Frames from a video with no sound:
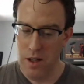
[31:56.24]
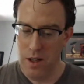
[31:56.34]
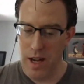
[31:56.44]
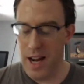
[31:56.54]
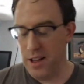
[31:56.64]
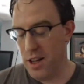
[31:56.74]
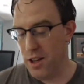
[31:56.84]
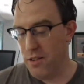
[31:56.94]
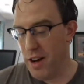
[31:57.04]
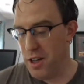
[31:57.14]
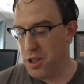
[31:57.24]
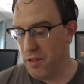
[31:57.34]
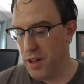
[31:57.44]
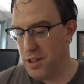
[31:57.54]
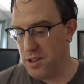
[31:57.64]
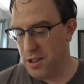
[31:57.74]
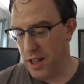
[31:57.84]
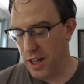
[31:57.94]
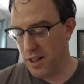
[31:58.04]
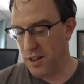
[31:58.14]
and the other advantage of it is I
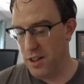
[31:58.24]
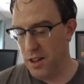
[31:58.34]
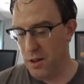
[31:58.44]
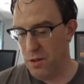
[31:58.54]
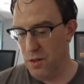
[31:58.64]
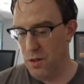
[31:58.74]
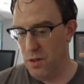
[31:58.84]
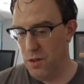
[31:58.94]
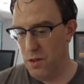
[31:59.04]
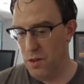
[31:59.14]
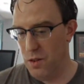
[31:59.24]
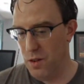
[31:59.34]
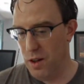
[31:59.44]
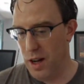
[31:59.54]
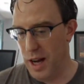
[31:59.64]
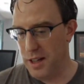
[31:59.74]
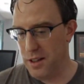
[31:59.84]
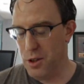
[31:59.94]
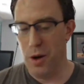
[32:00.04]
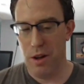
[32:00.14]
can
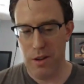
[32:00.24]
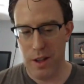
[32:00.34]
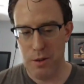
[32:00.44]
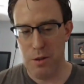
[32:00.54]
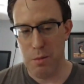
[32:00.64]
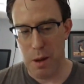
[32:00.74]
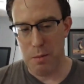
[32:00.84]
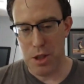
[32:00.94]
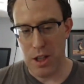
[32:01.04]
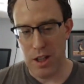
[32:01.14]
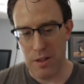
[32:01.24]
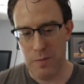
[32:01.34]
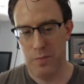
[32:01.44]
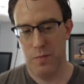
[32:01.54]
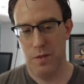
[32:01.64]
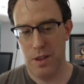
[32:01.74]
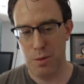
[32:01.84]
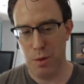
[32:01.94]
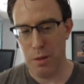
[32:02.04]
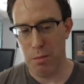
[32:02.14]
other things with my machine, because one of the